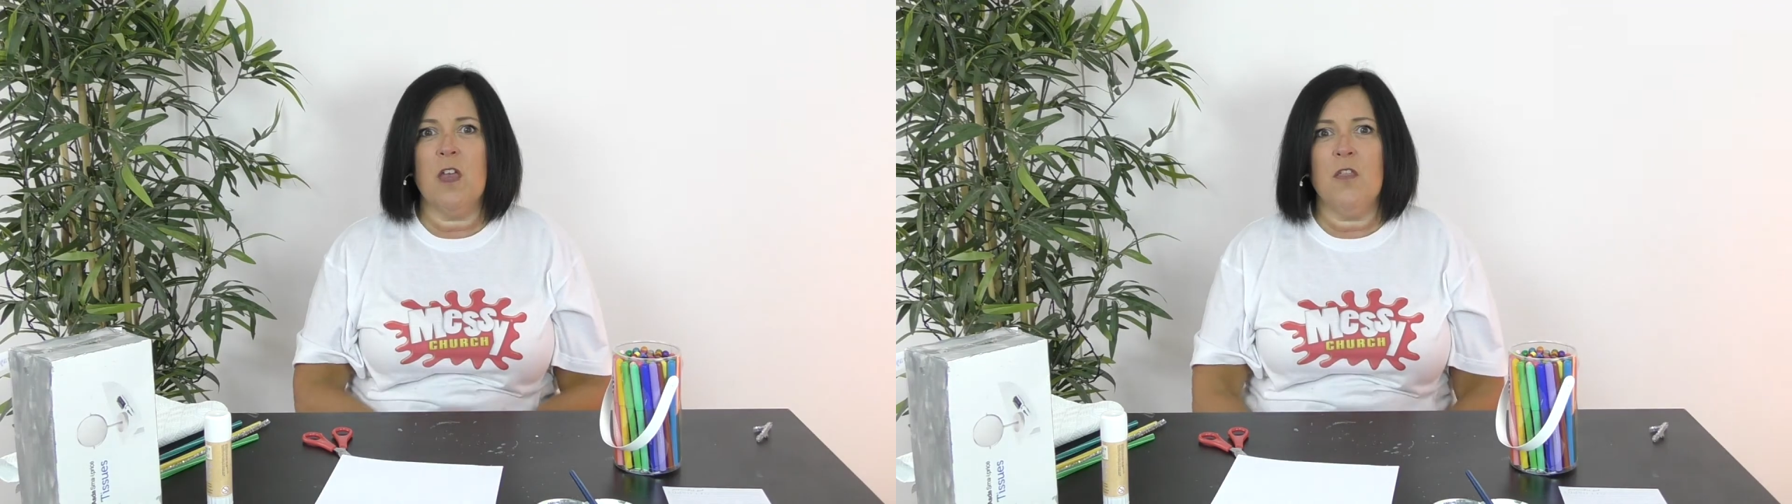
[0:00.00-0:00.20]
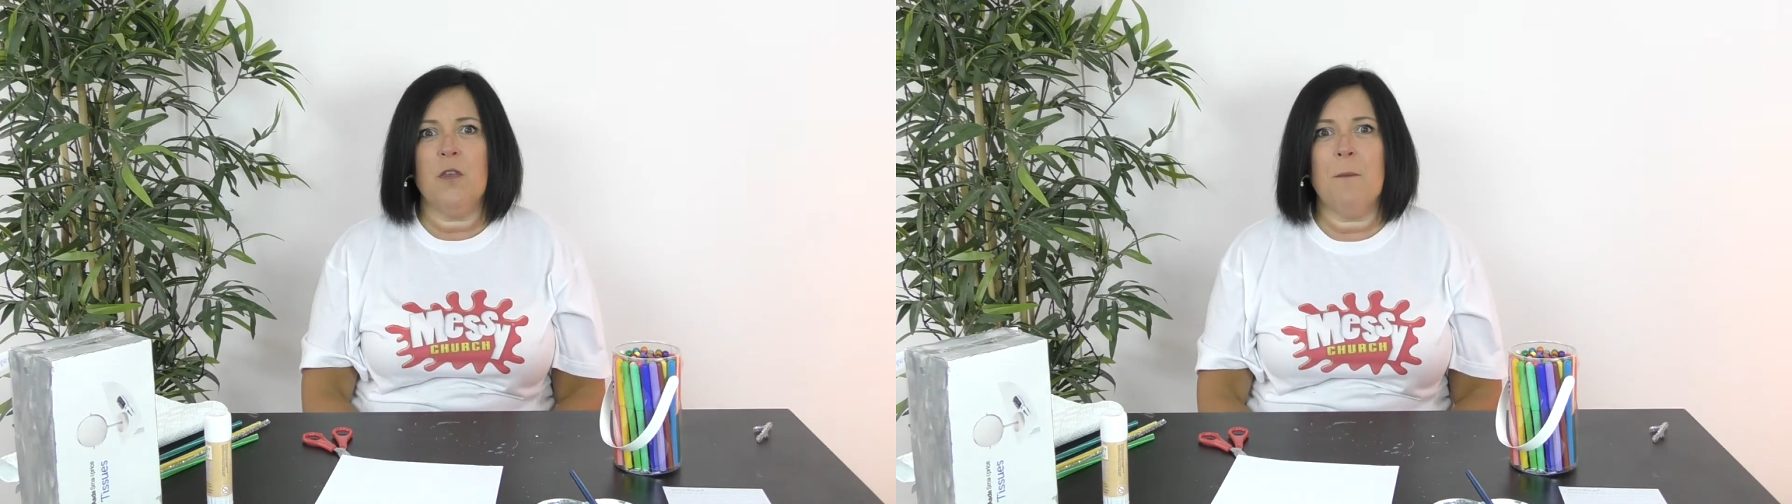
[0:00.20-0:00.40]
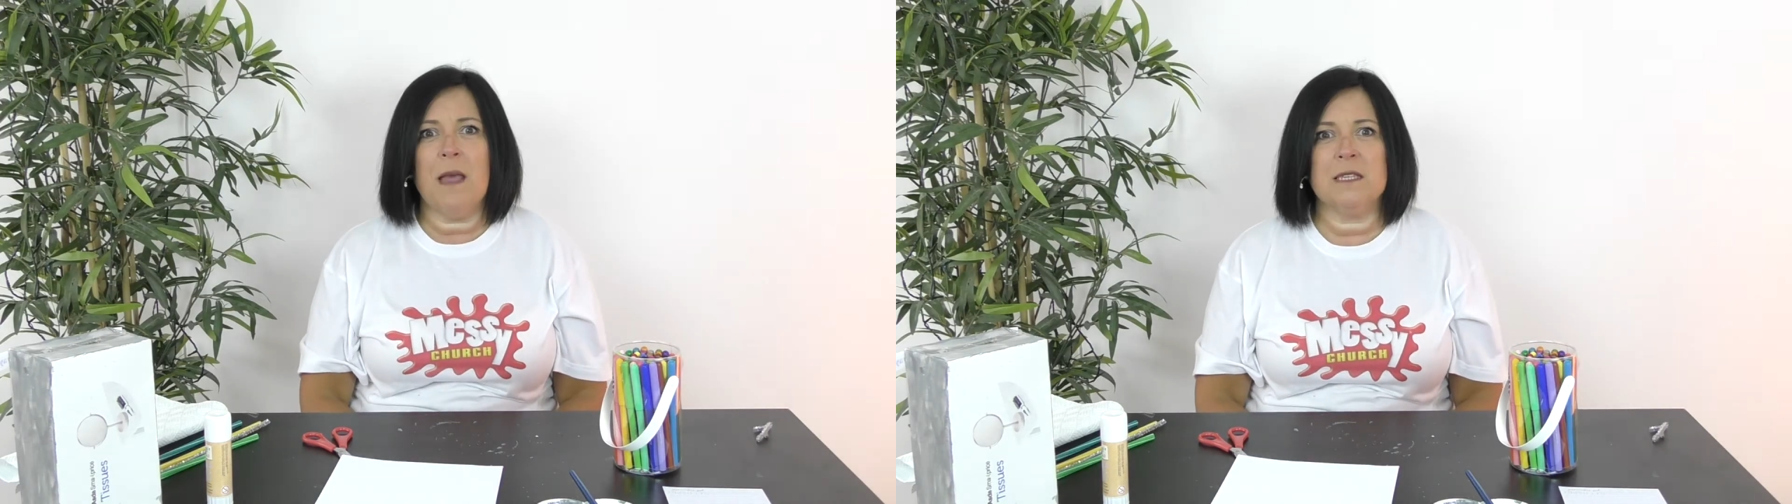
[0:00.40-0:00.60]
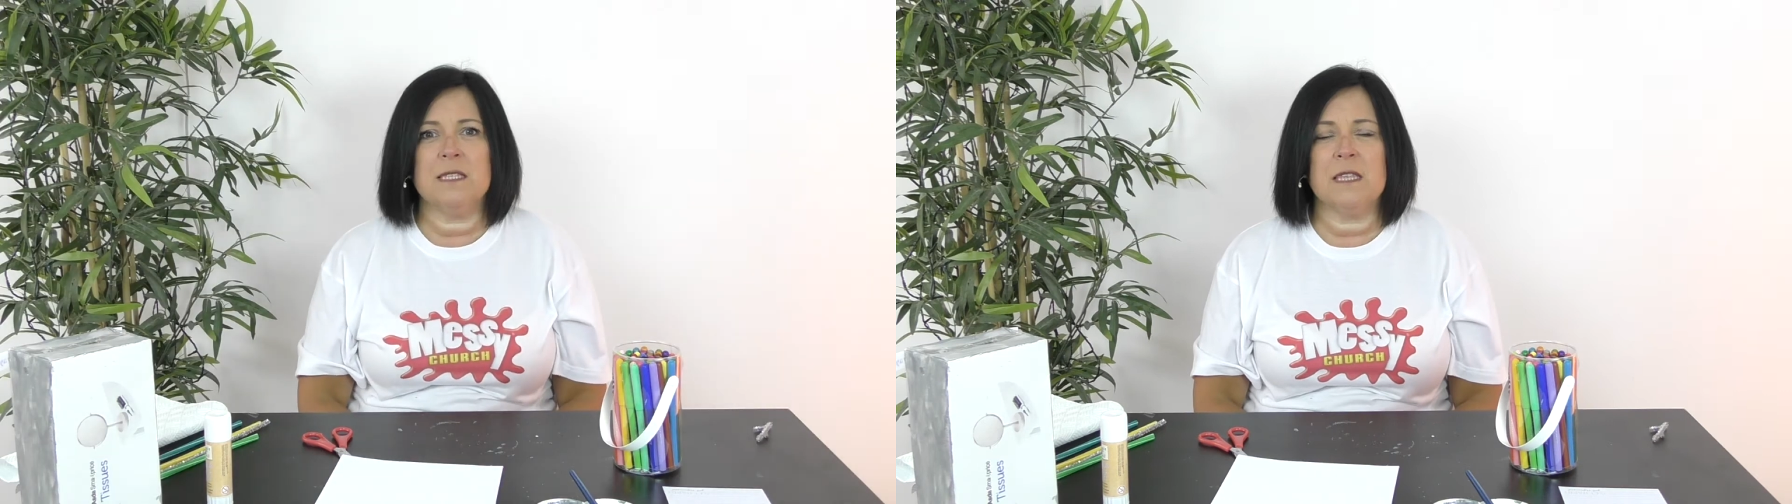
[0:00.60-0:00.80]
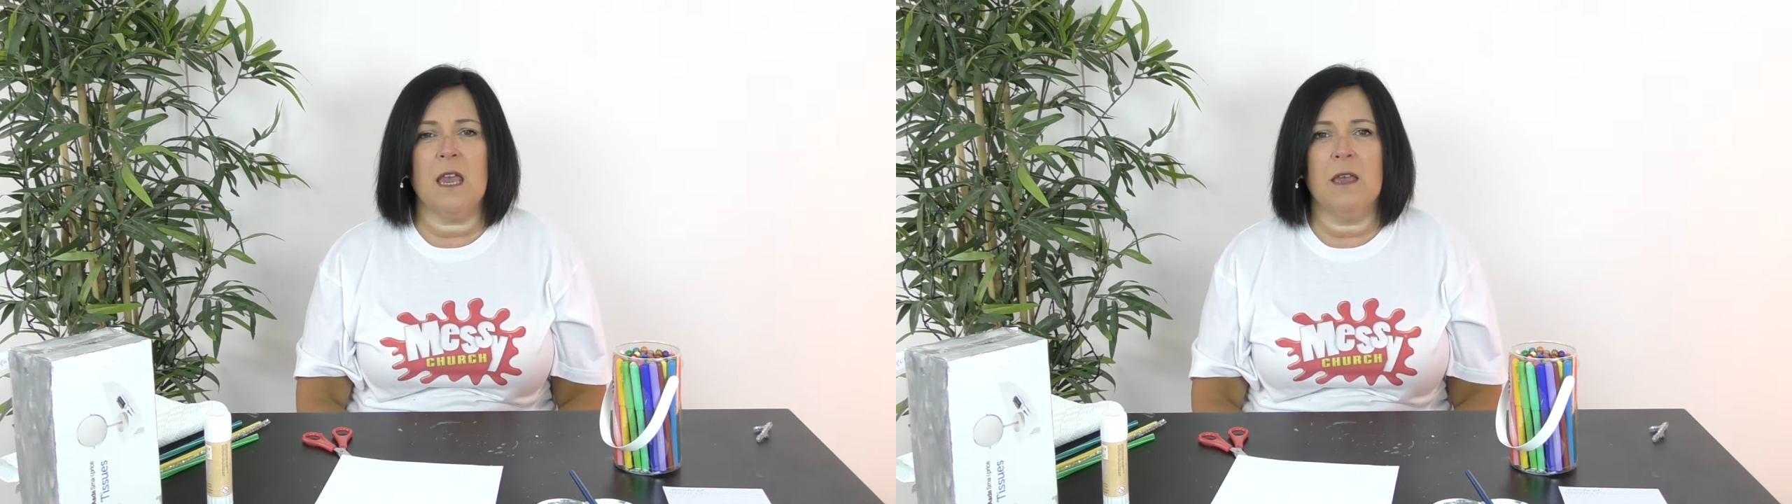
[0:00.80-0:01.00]
the
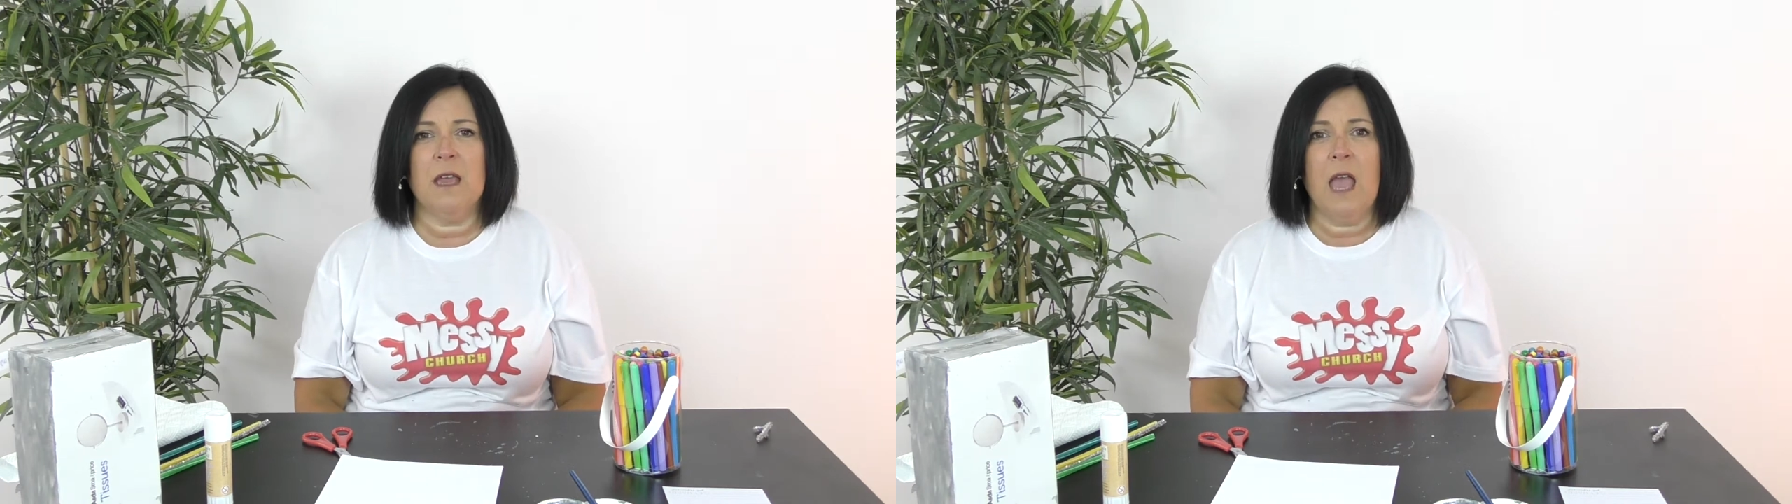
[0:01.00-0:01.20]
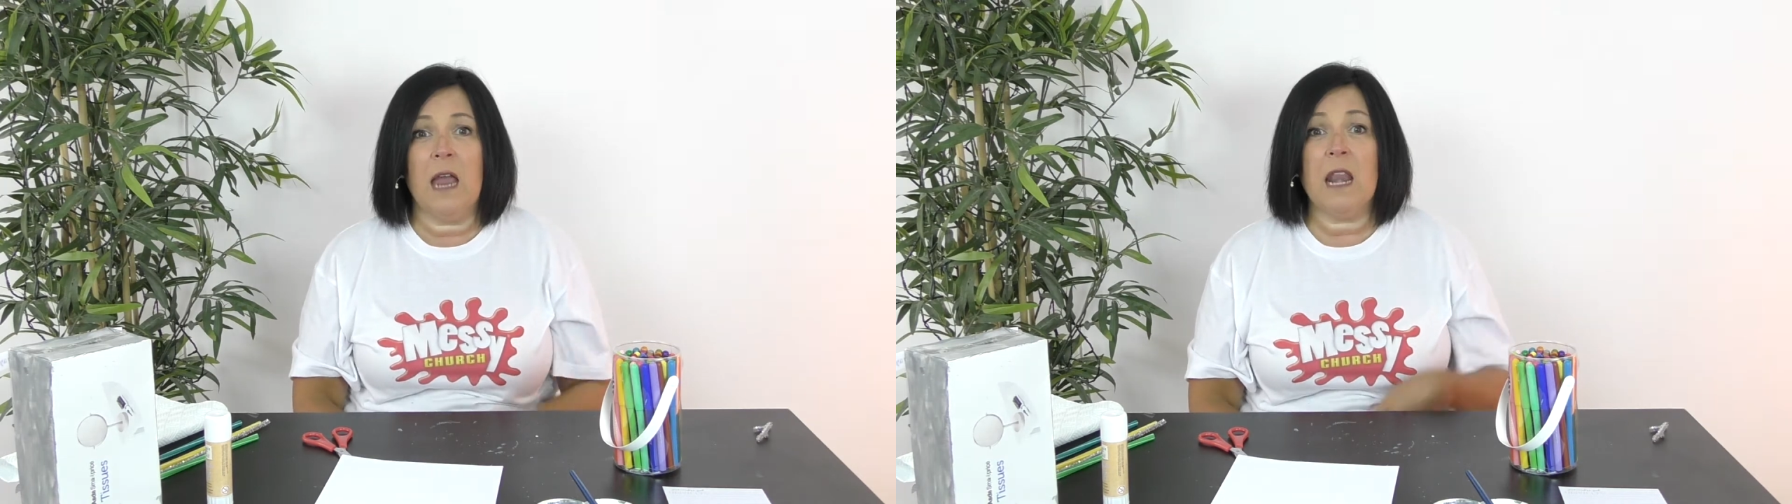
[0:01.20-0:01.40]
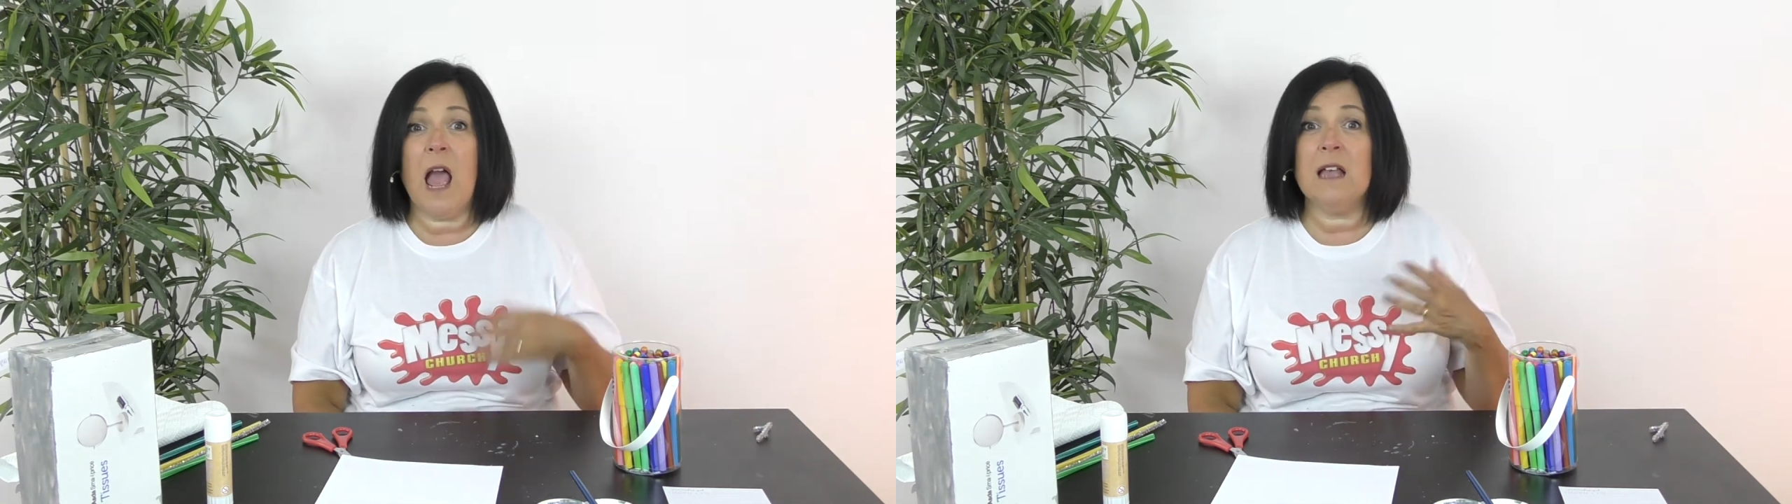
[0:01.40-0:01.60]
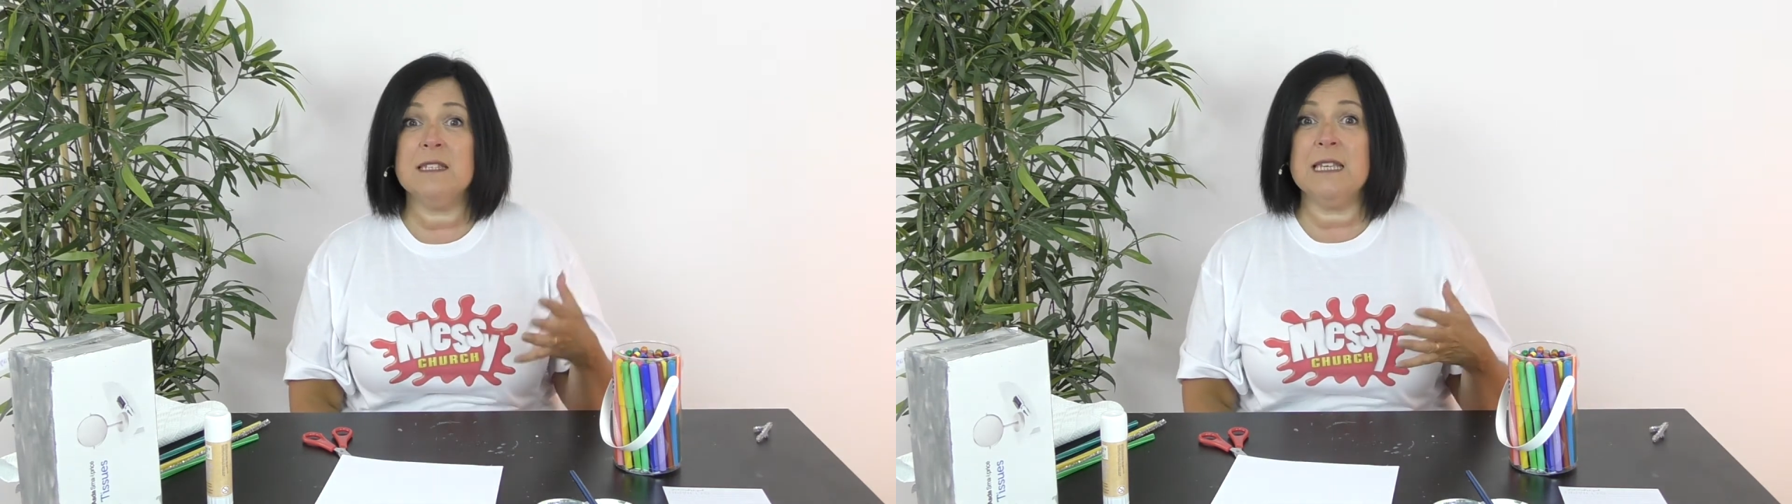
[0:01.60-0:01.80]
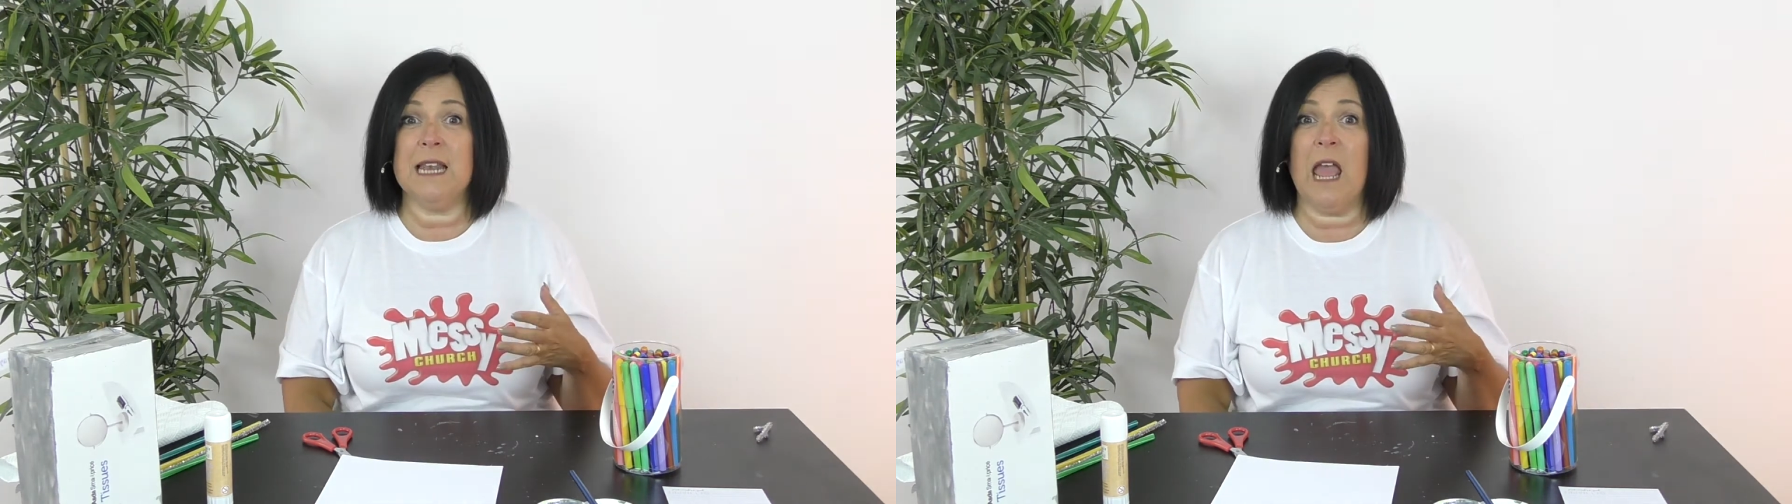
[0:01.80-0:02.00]
master, and
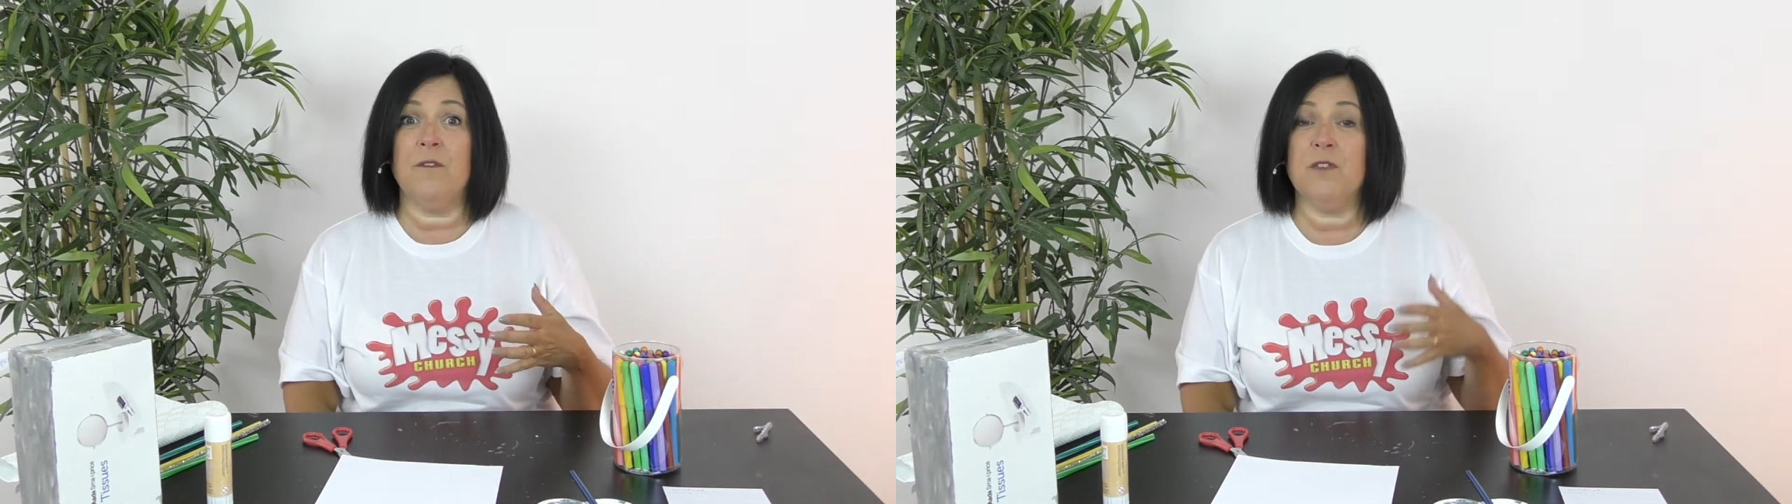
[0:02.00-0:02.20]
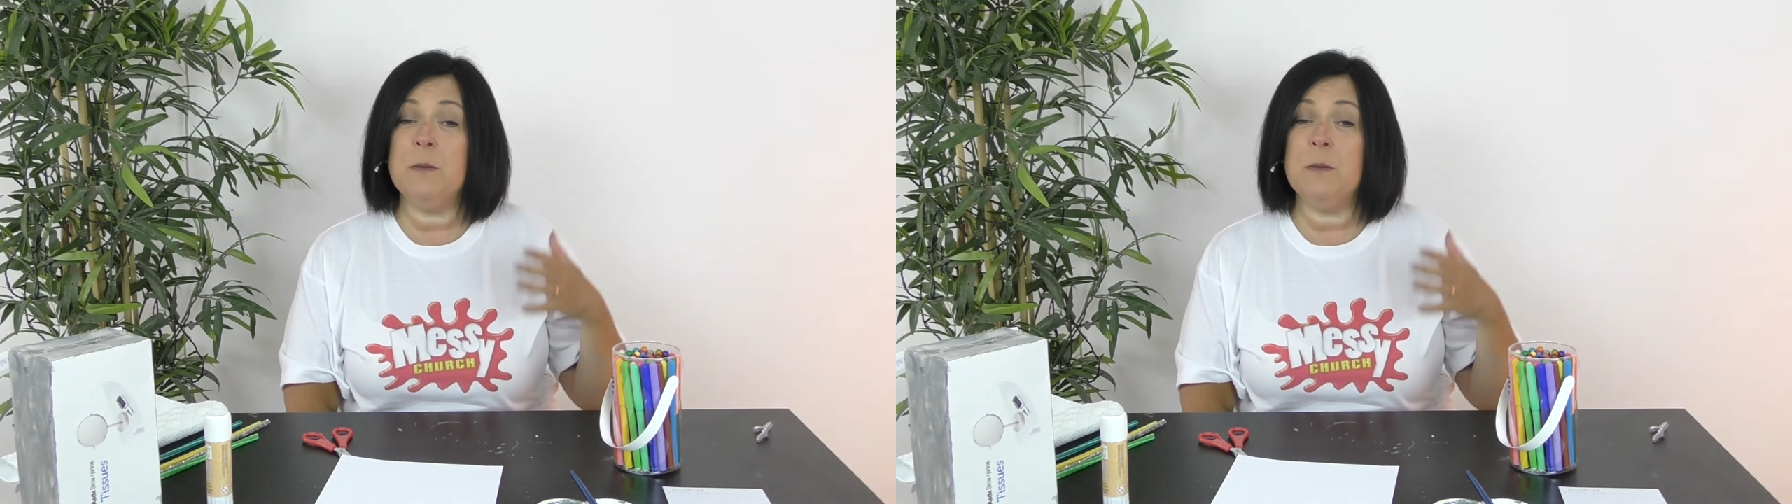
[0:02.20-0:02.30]
as he left,